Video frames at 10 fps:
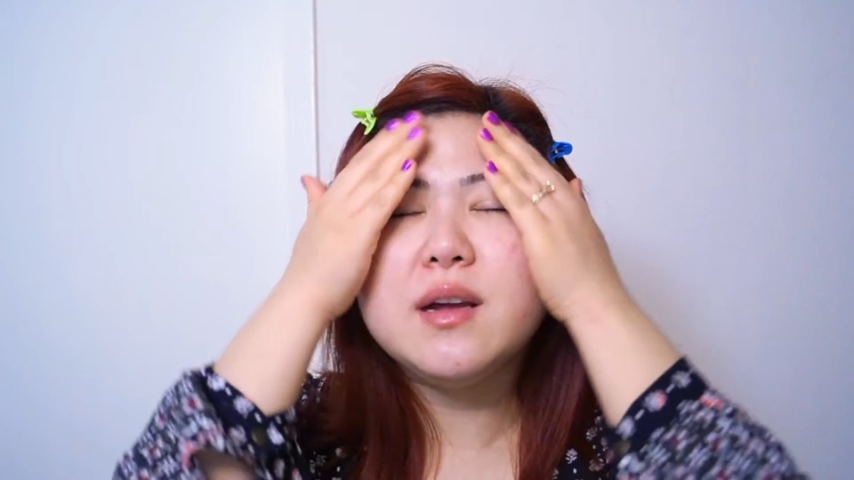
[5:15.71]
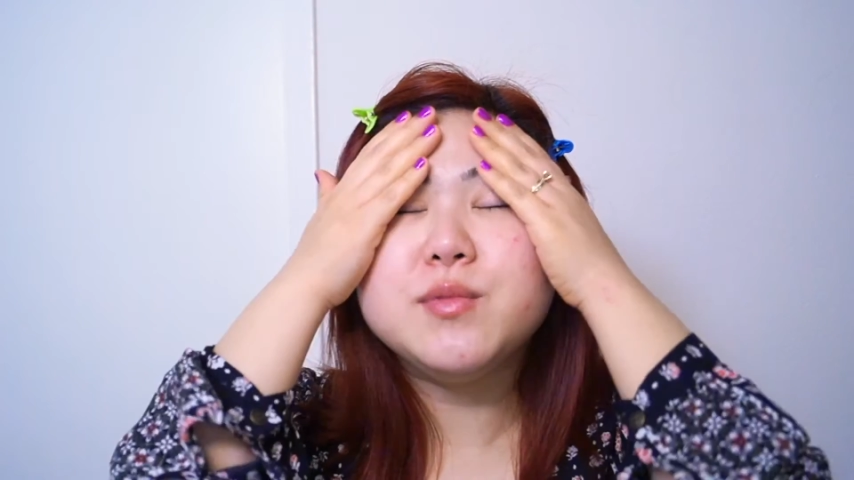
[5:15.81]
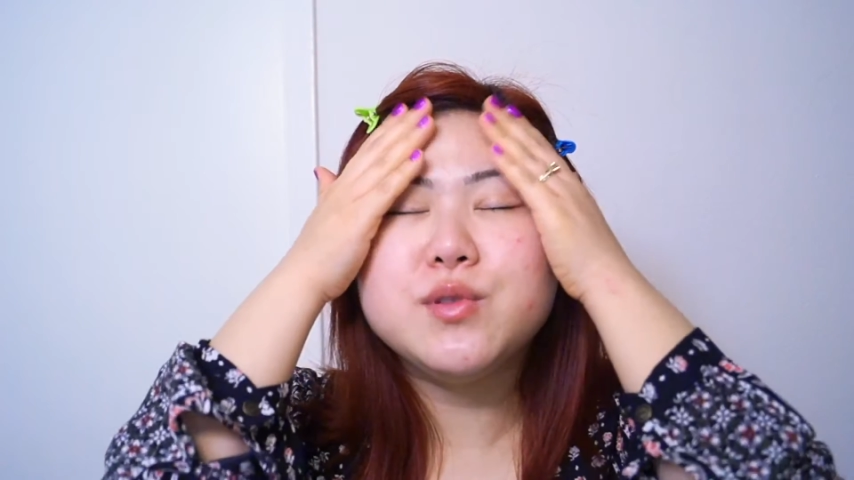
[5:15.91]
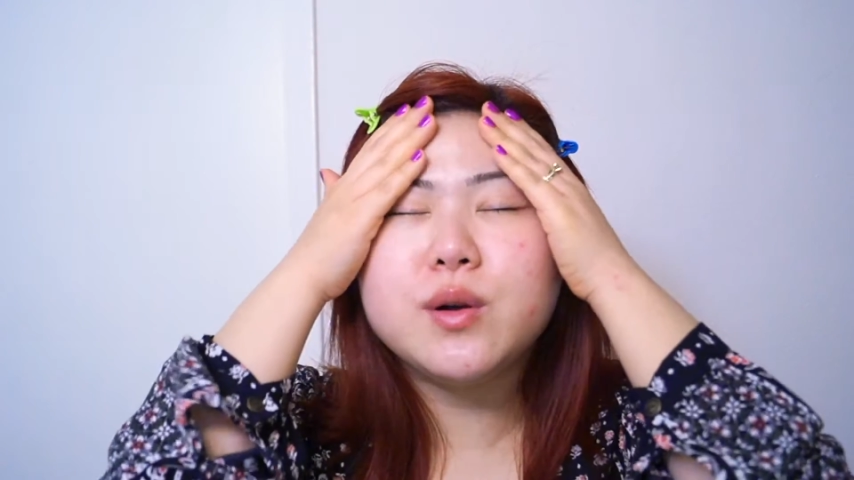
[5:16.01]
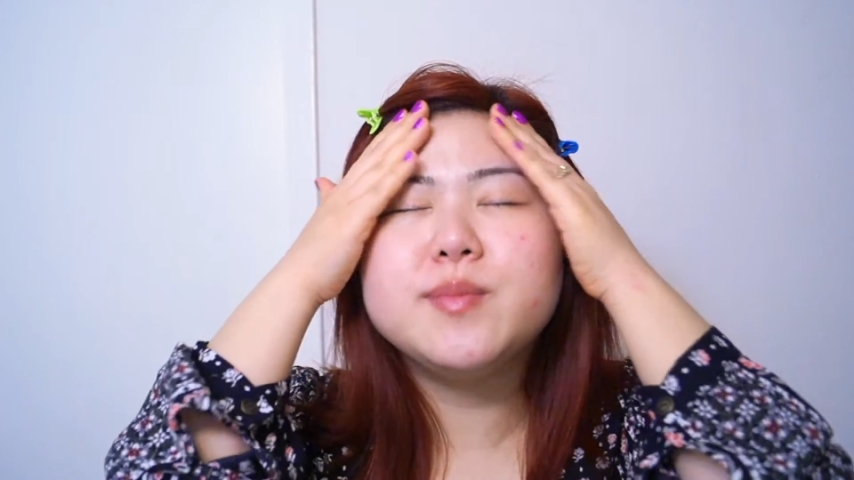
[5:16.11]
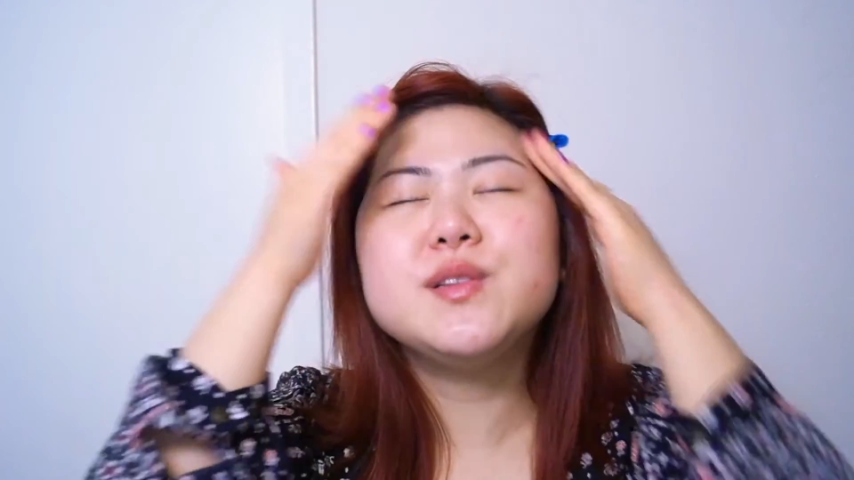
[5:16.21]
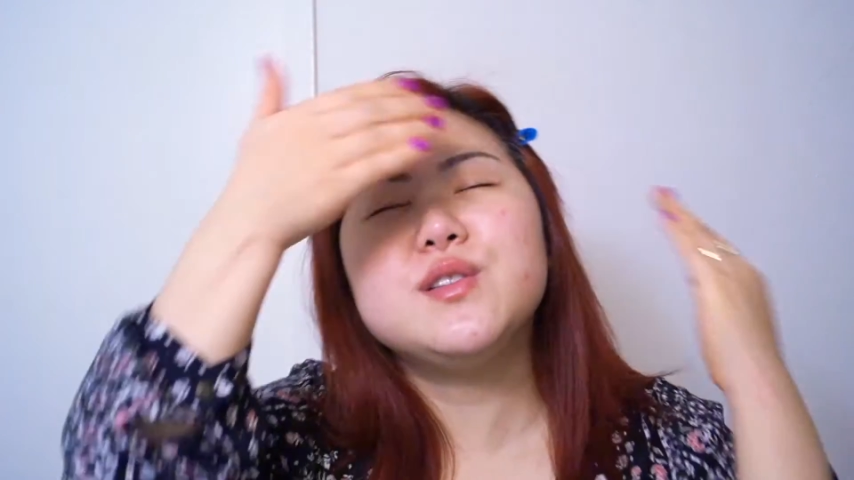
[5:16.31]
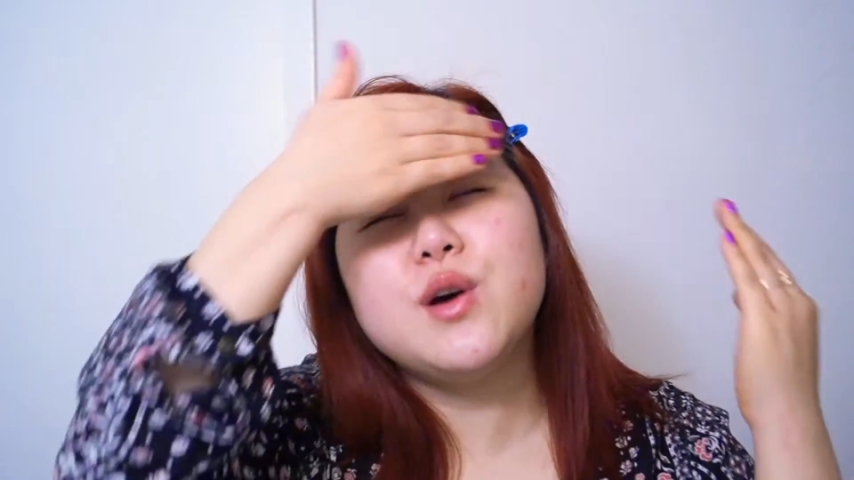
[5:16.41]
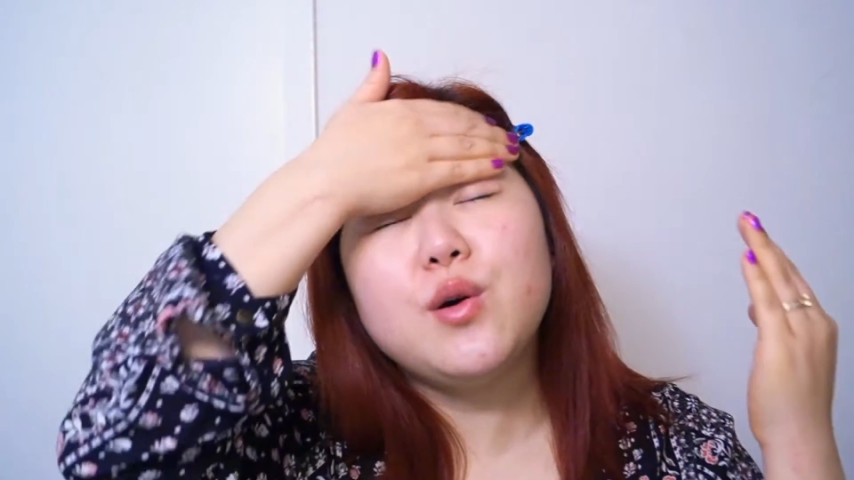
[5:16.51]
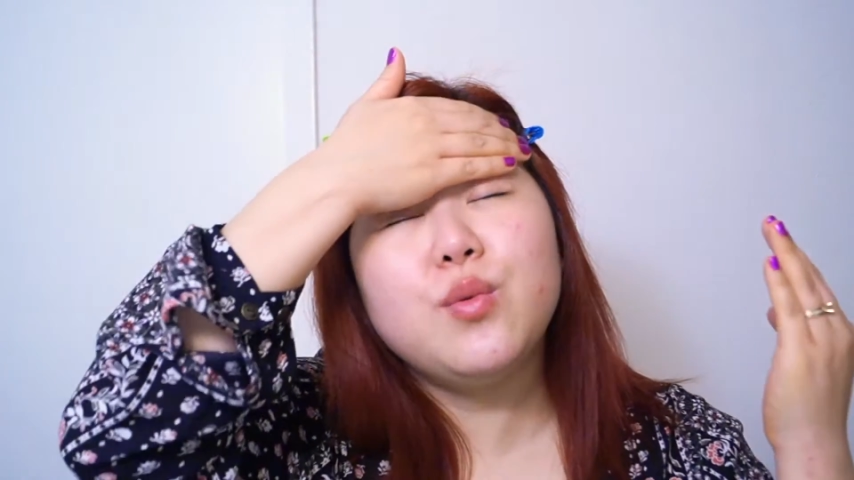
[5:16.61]
absorbs
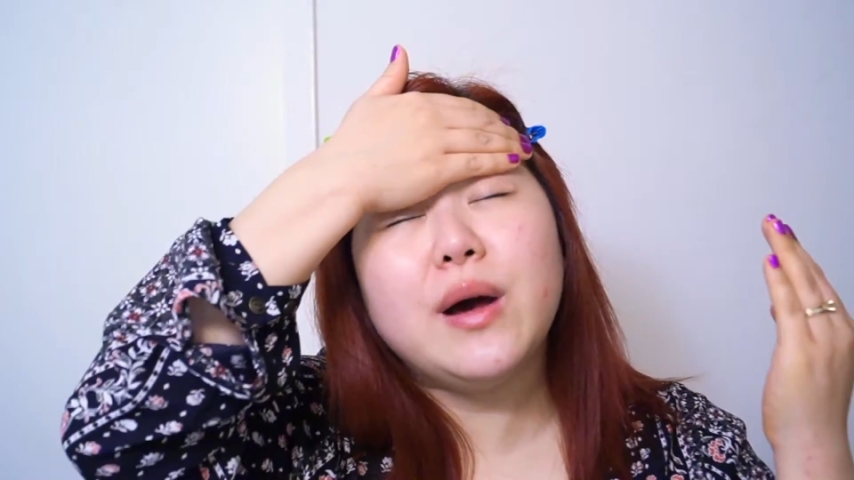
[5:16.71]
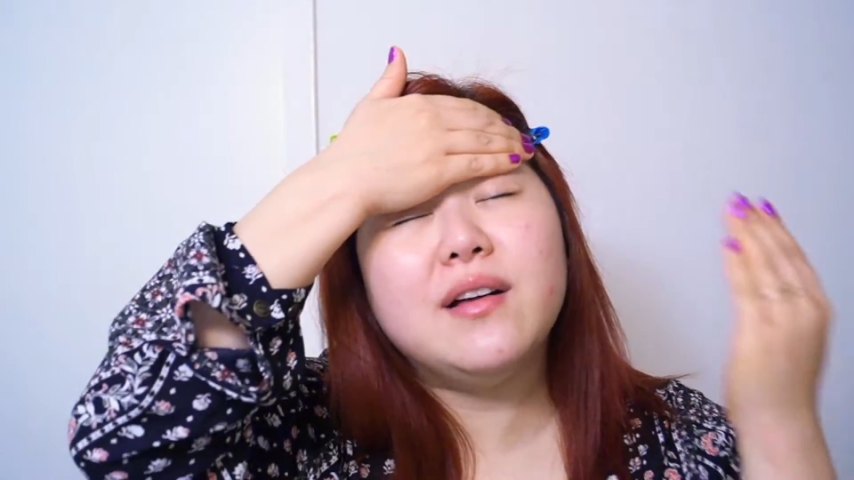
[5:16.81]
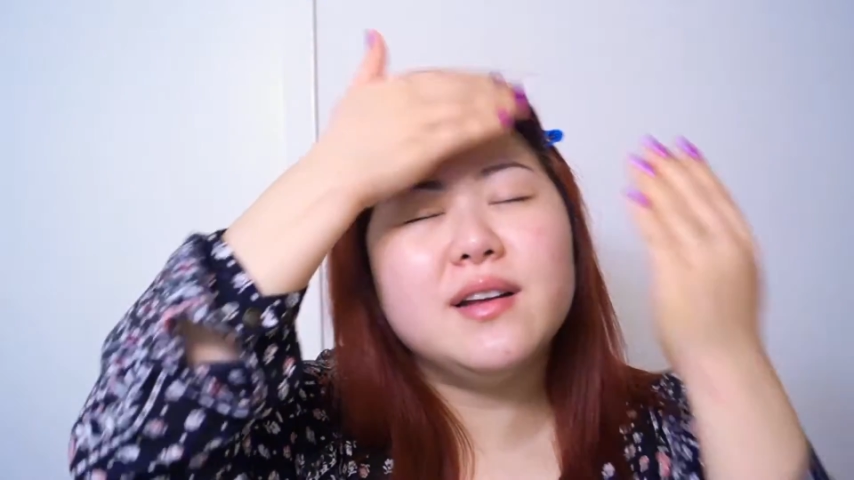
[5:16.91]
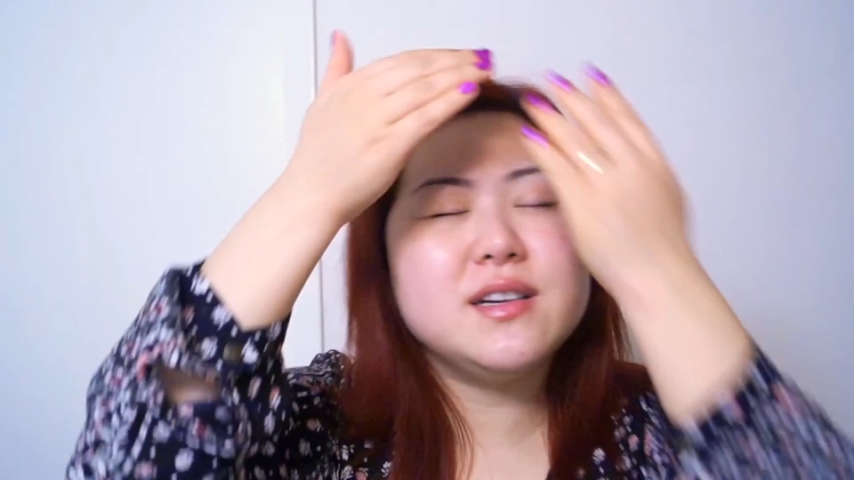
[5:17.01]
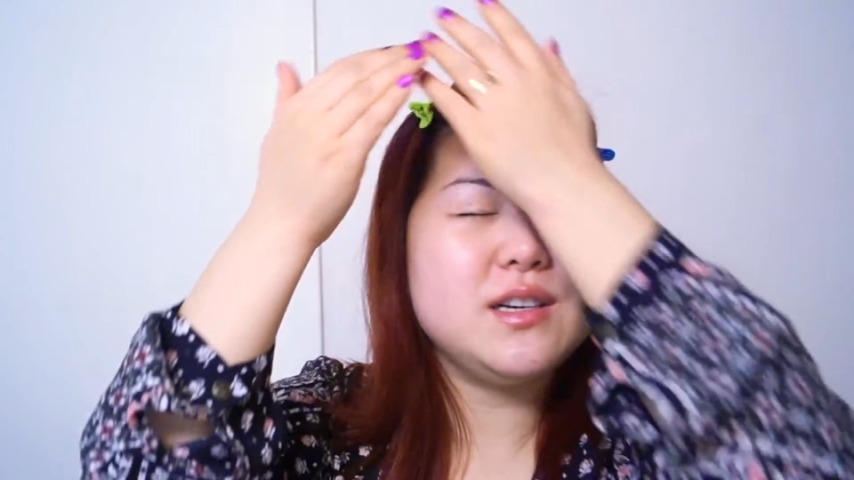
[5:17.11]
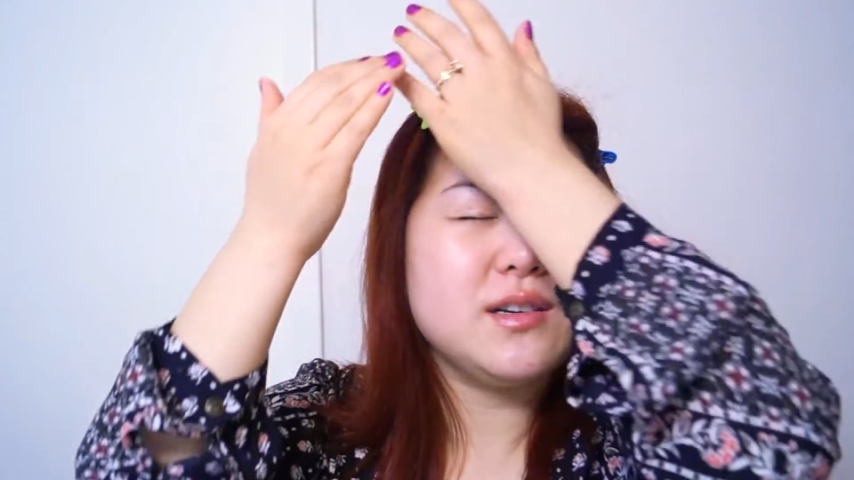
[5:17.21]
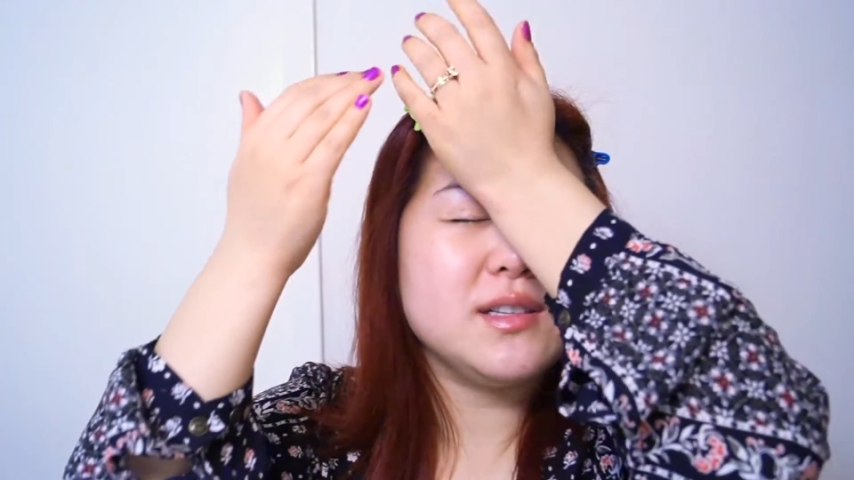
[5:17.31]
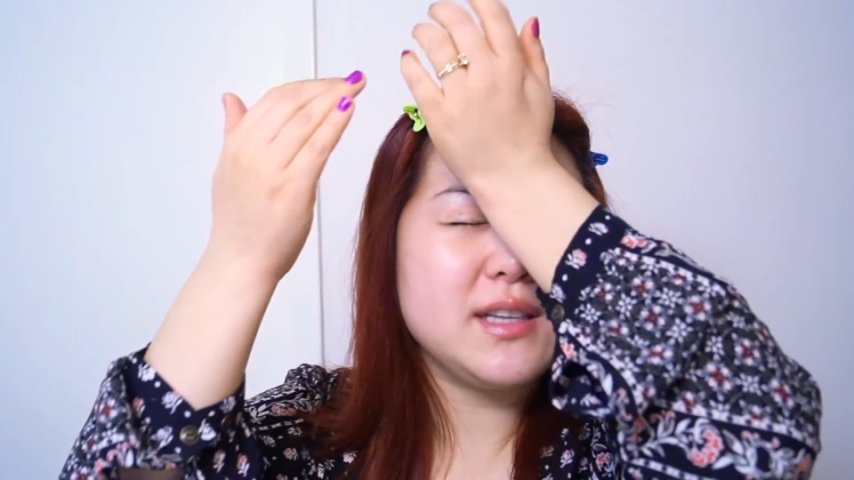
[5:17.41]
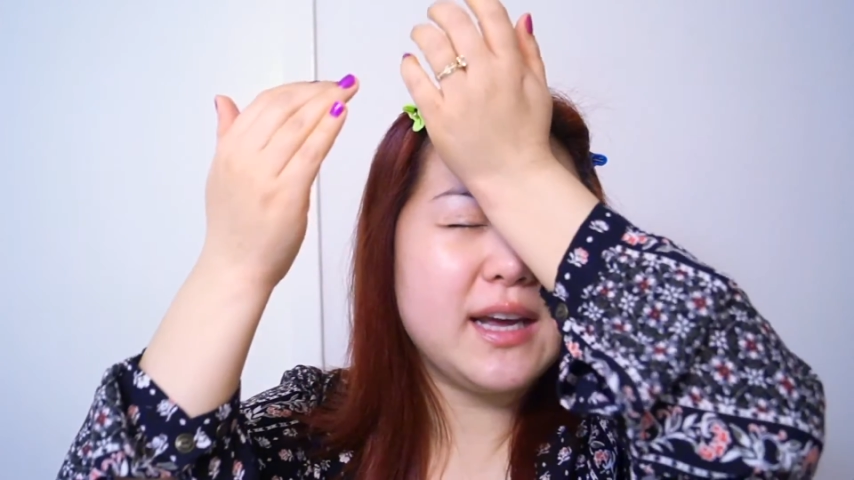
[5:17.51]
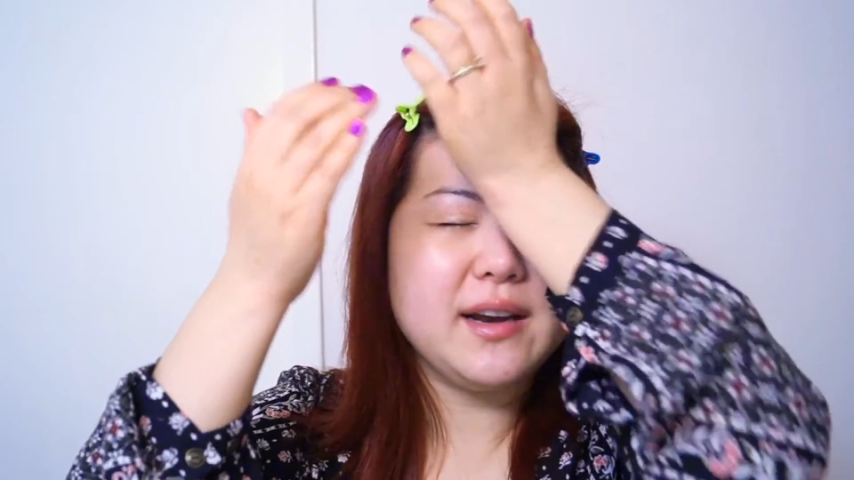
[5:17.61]
so well into your
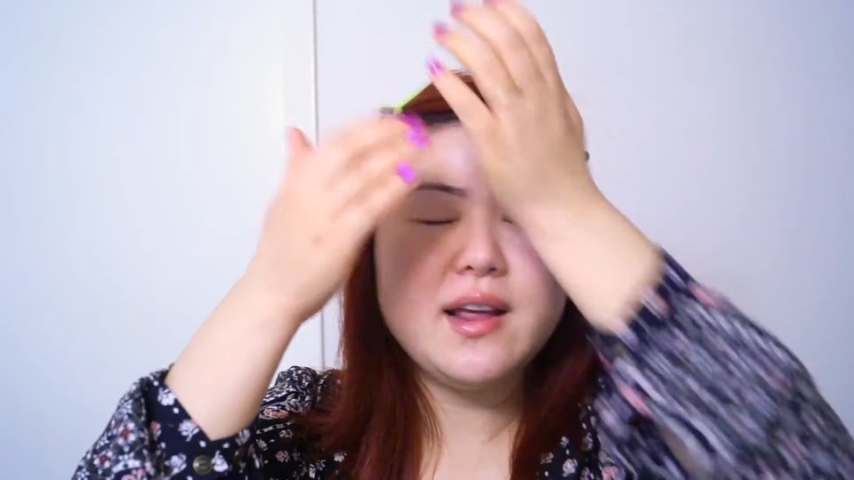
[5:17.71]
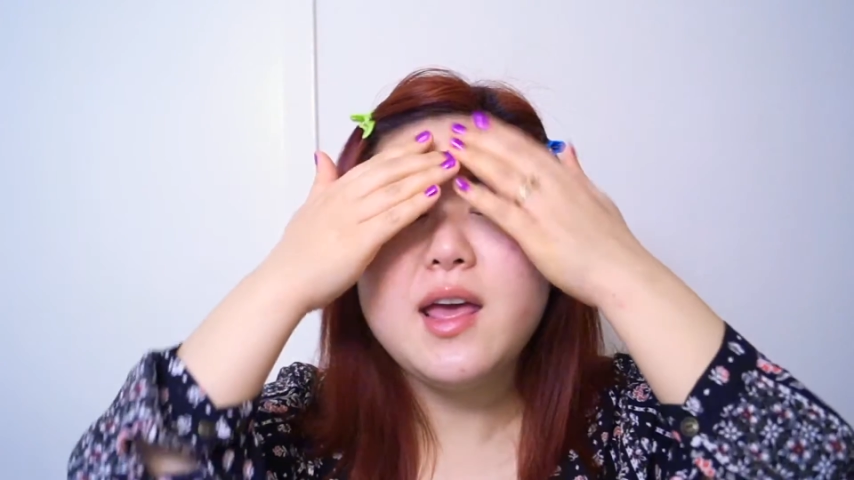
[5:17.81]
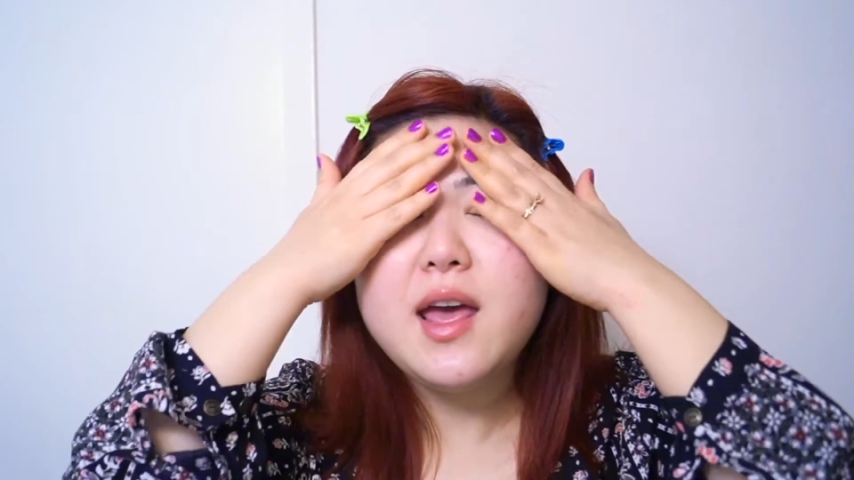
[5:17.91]
skin.